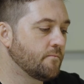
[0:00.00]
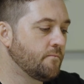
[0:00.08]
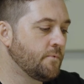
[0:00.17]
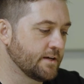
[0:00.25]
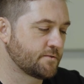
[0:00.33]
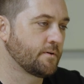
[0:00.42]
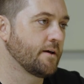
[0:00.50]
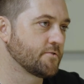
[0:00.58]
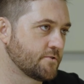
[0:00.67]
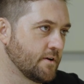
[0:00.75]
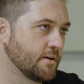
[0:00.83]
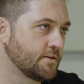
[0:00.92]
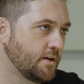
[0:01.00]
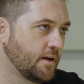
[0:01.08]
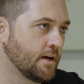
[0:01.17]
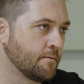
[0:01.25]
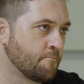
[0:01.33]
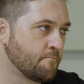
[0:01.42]
yes, we have a strategy,
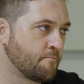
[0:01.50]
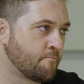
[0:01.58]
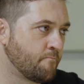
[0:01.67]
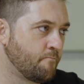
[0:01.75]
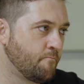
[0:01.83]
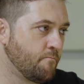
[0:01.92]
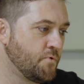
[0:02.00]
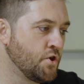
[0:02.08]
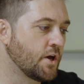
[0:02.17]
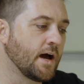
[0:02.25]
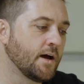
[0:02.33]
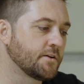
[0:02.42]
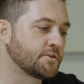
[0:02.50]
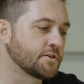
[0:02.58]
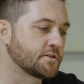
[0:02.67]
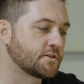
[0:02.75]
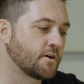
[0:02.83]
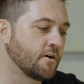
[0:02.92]
and you can't
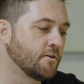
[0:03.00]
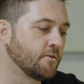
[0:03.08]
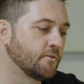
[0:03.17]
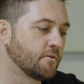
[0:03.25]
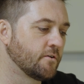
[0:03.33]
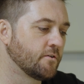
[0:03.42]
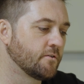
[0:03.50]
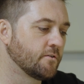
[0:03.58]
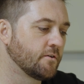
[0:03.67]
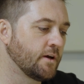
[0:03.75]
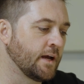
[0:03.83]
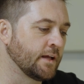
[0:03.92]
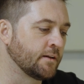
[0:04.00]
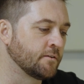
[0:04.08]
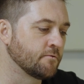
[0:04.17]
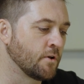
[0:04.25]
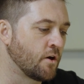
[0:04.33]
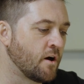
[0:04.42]
just go
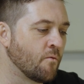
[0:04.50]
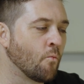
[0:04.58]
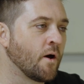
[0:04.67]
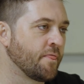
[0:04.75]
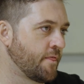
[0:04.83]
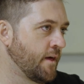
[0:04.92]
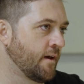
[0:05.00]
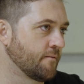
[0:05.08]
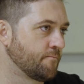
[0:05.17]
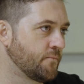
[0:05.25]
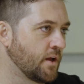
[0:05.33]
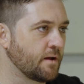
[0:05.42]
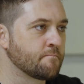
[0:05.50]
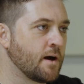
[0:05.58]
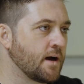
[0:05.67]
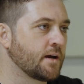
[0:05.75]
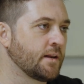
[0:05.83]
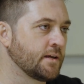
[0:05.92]
and rely on one thing. You know,
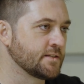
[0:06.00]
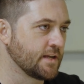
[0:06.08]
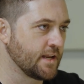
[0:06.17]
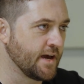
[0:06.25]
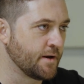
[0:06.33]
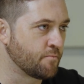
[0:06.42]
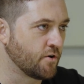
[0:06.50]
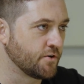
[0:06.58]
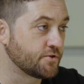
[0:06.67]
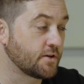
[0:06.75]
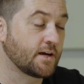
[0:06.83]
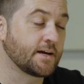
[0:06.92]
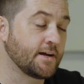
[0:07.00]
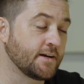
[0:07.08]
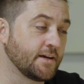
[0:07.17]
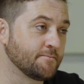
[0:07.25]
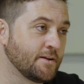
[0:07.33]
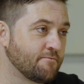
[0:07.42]
marketing is a layered approach, like an
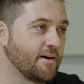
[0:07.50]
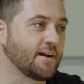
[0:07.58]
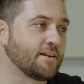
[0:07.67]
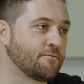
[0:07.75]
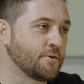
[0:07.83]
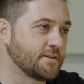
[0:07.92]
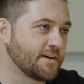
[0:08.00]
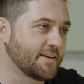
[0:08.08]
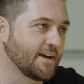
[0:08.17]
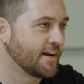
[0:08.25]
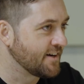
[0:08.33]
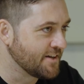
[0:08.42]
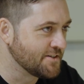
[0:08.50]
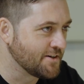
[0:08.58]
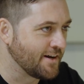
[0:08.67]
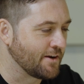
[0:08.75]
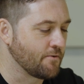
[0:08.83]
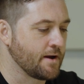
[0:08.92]
onion. In fact, if we take an onion
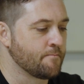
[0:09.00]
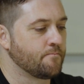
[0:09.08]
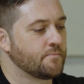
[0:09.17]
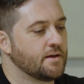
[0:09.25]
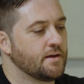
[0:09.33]
diagram,